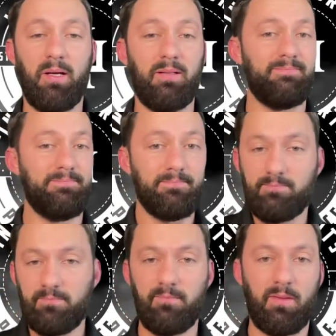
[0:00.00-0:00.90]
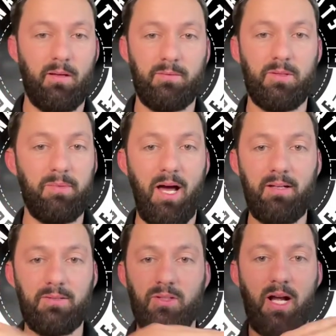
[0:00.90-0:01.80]
But to be
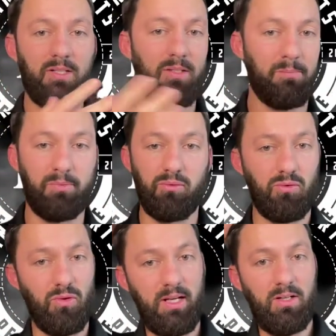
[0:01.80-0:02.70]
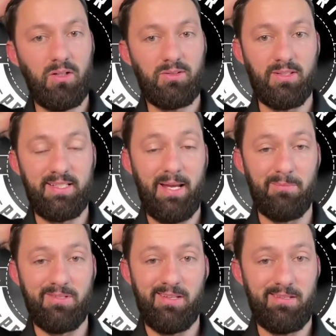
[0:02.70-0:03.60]
honest, they're actually pretty close to the same
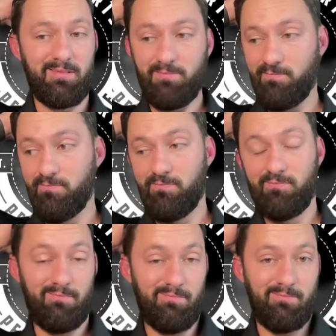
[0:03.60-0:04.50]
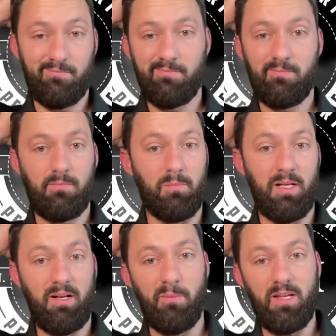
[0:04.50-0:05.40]
since the
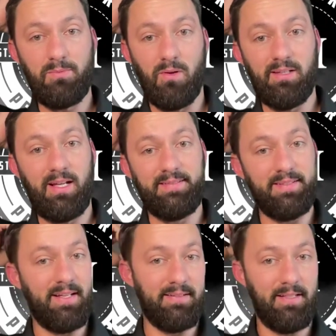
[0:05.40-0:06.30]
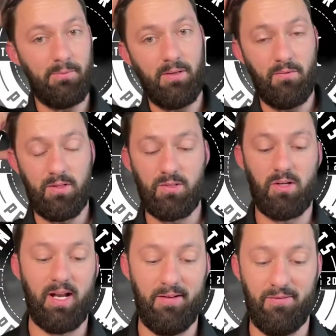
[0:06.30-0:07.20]
beginning of baseball in 1919, whenever they
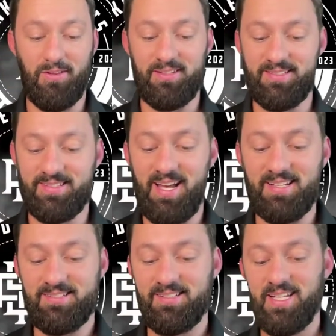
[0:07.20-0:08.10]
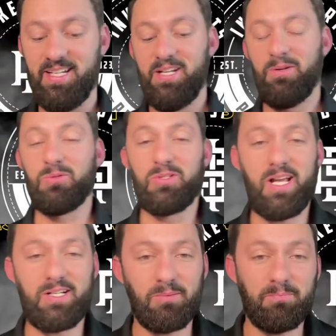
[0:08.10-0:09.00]
started having all these stats, which is
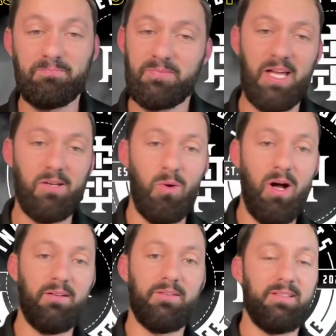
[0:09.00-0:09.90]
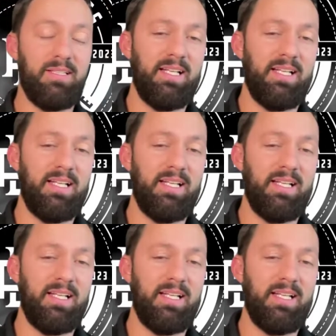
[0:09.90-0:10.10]
actually kind of wild.